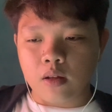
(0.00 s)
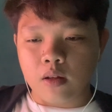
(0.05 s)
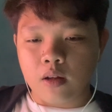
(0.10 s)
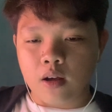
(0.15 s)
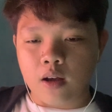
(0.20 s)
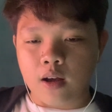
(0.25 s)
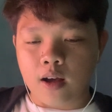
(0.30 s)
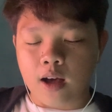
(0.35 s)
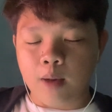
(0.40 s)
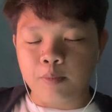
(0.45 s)

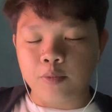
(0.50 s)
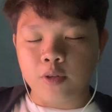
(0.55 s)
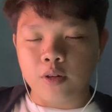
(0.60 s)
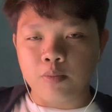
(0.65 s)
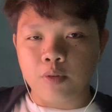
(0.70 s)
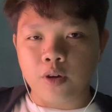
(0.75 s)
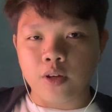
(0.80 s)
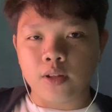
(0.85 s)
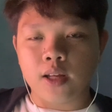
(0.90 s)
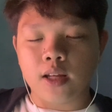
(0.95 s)
Up to the
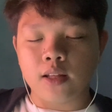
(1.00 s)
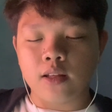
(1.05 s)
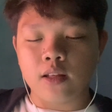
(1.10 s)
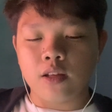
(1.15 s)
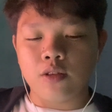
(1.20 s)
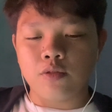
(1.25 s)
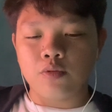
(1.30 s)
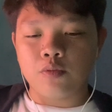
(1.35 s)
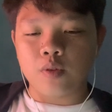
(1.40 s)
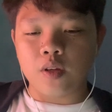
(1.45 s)
point that
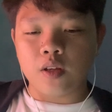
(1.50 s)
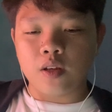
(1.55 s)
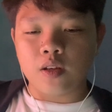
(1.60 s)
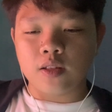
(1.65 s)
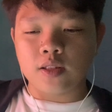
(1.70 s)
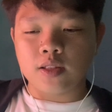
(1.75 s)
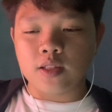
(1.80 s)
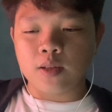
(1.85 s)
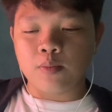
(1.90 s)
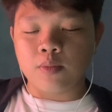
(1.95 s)

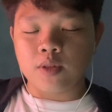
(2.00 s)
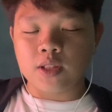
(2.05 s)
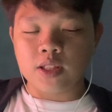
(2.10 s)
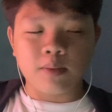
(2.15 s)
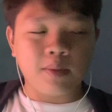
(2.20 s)
some